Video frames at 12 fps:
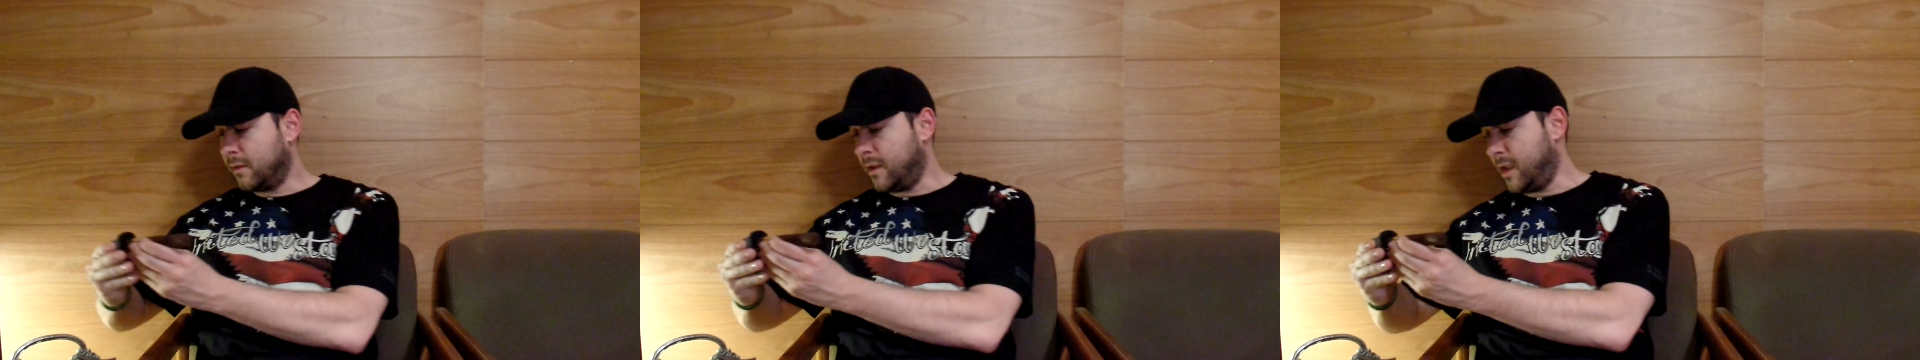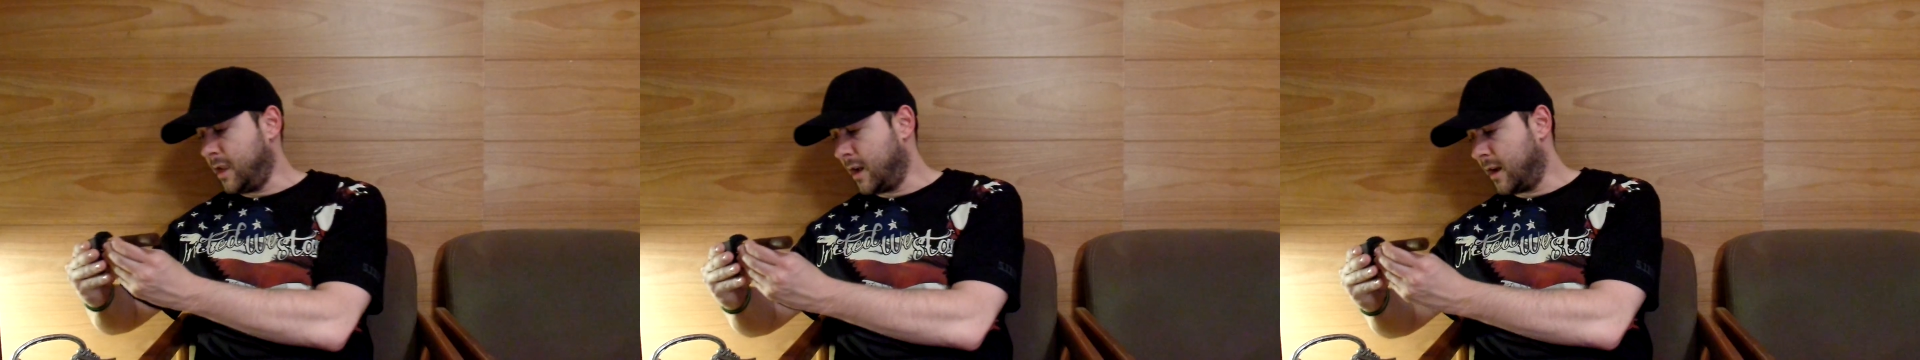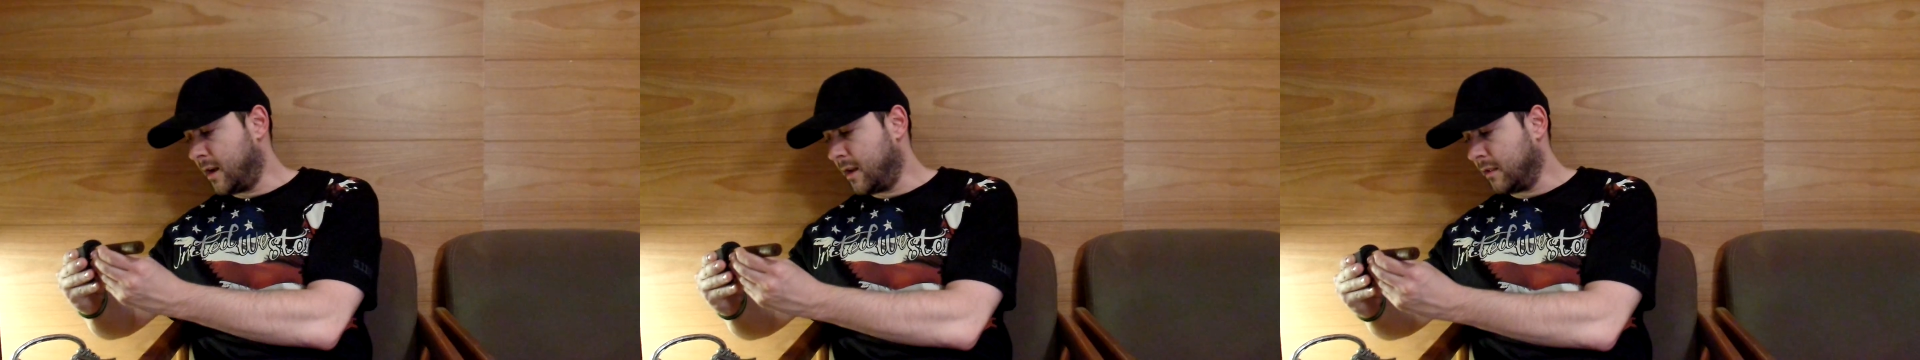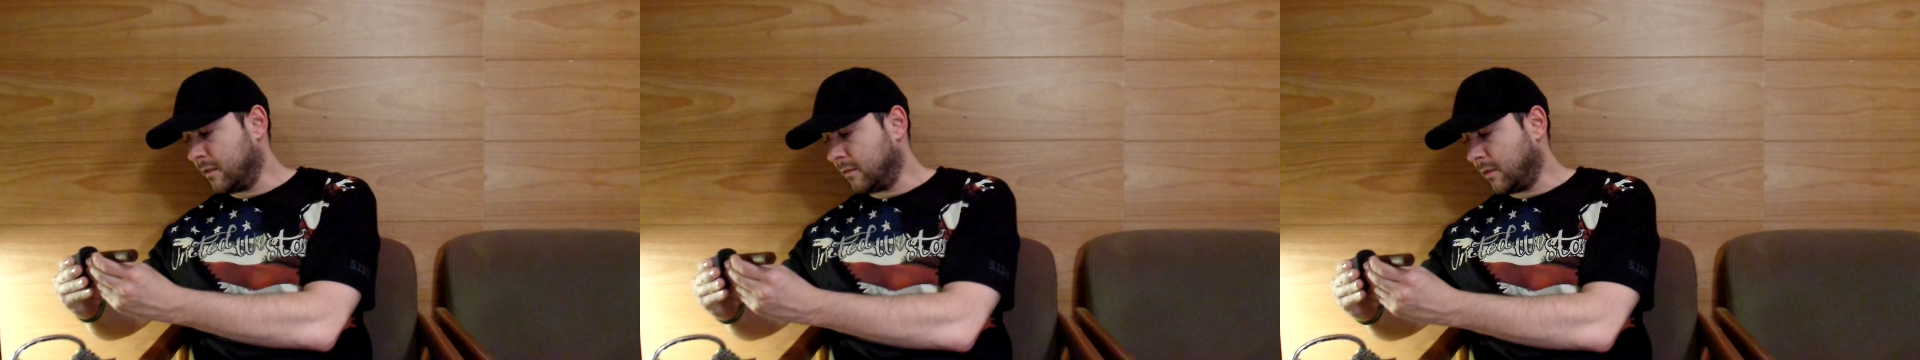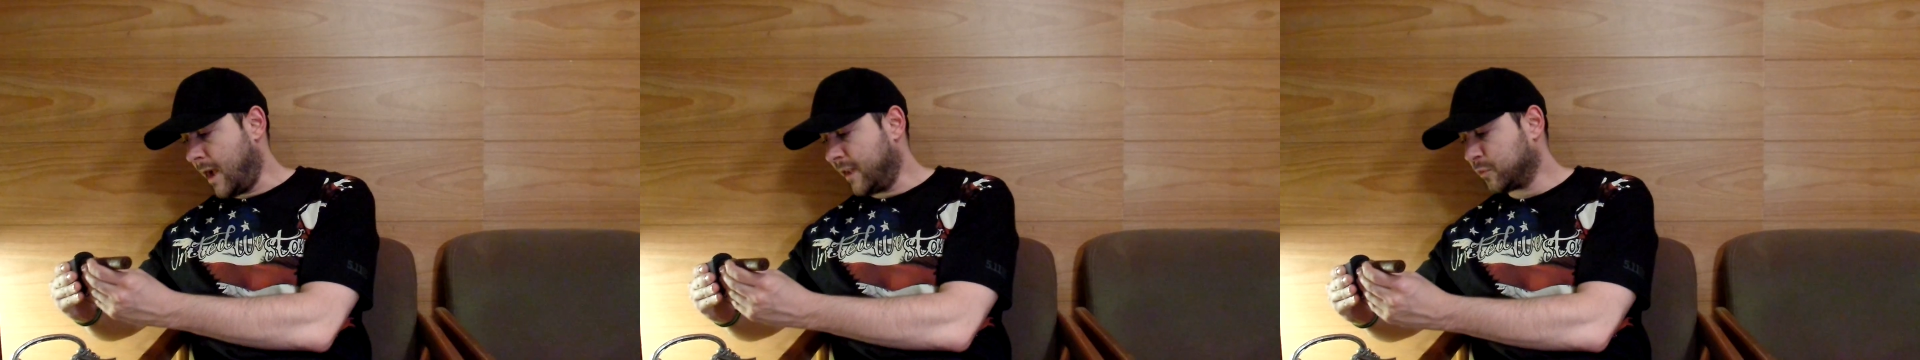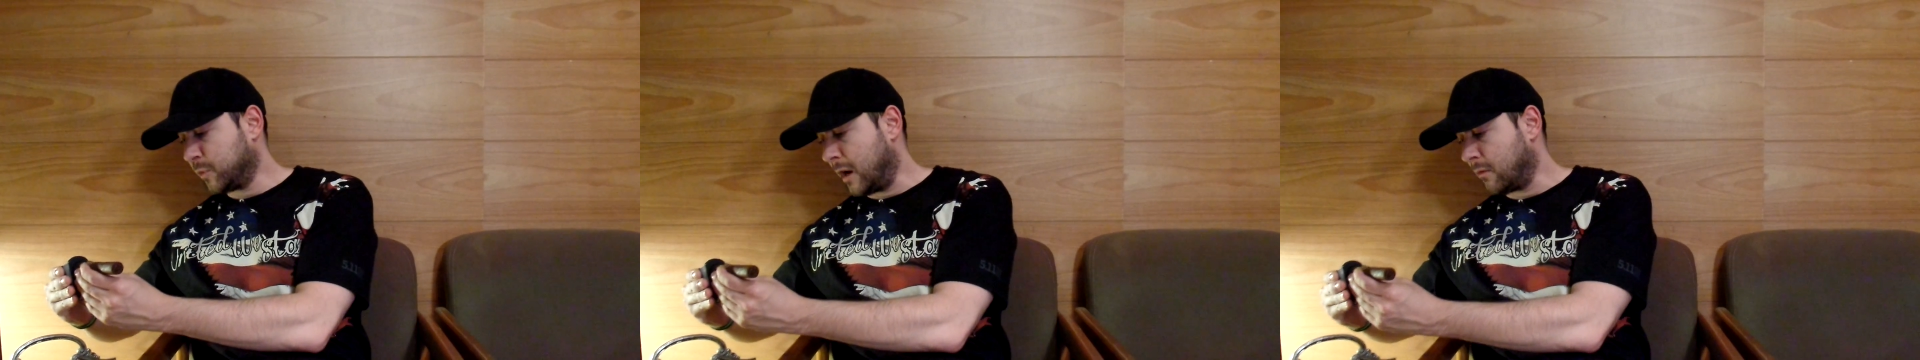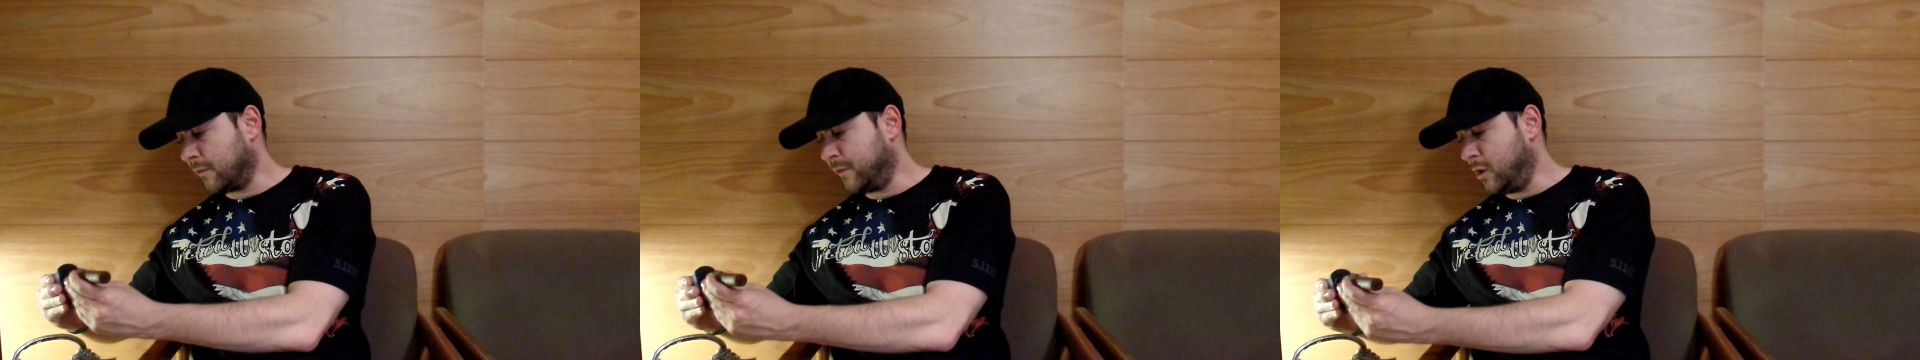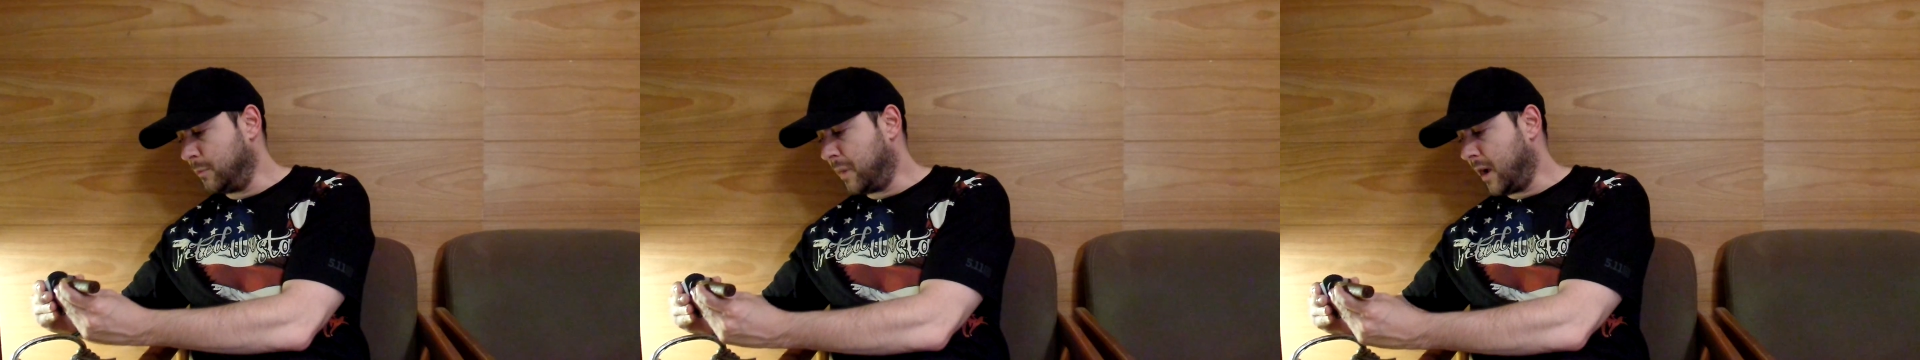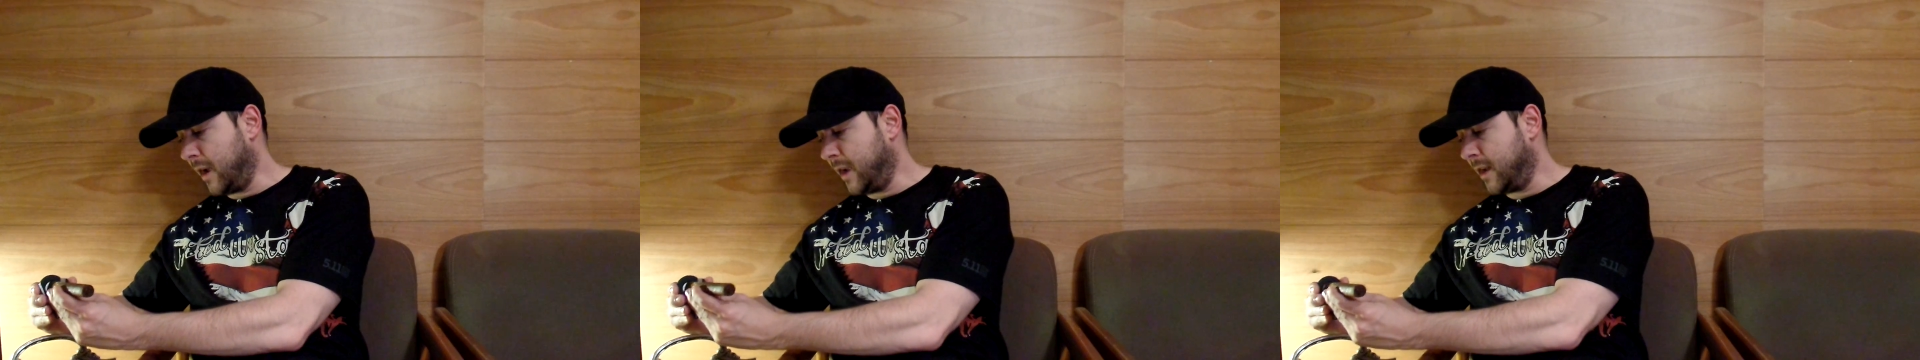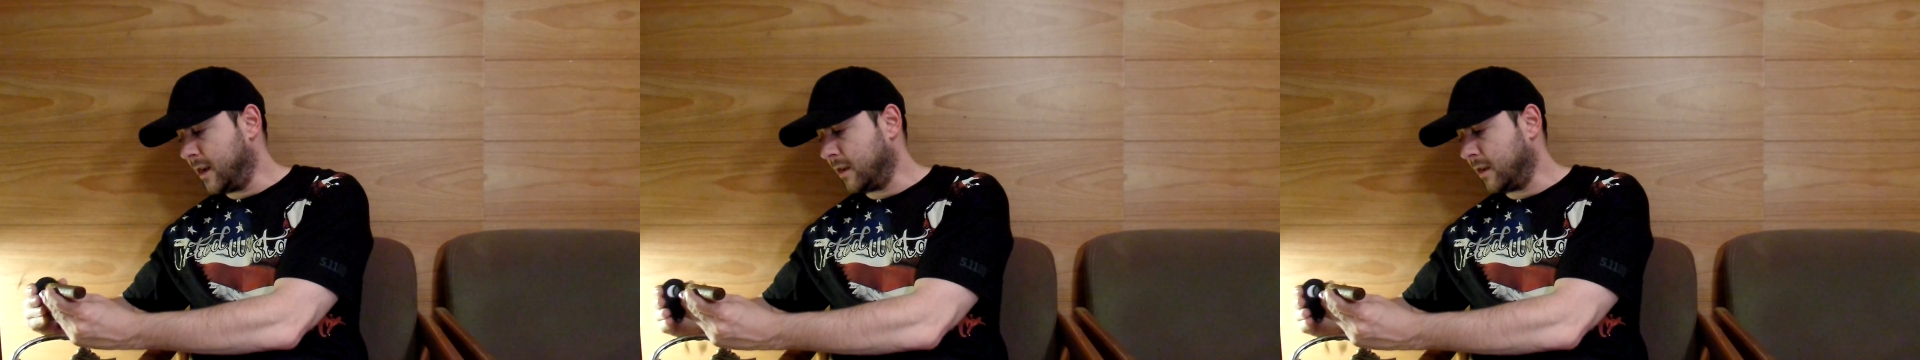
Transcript: The last one I reviewed by